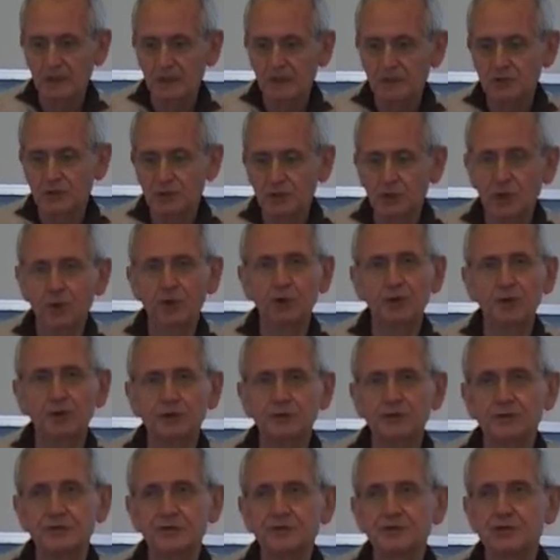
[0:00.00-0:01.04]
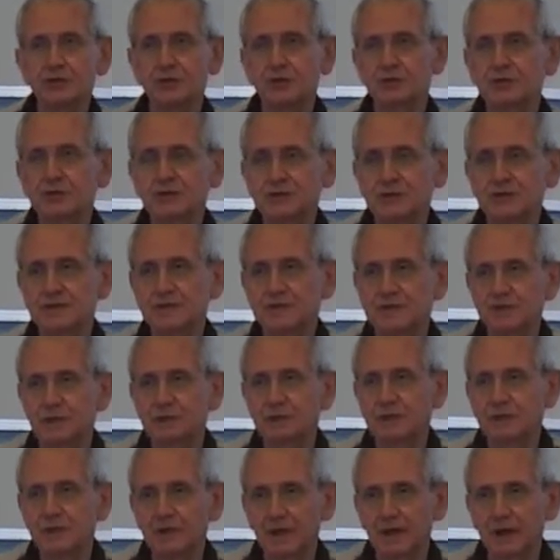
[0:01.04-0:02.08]
So the research is
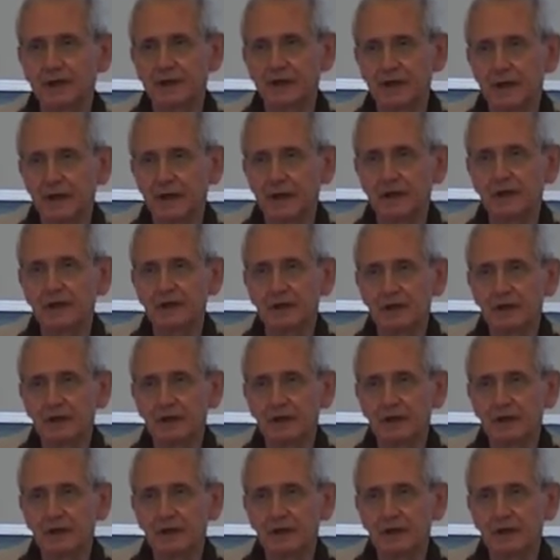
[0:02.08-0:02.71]
something like a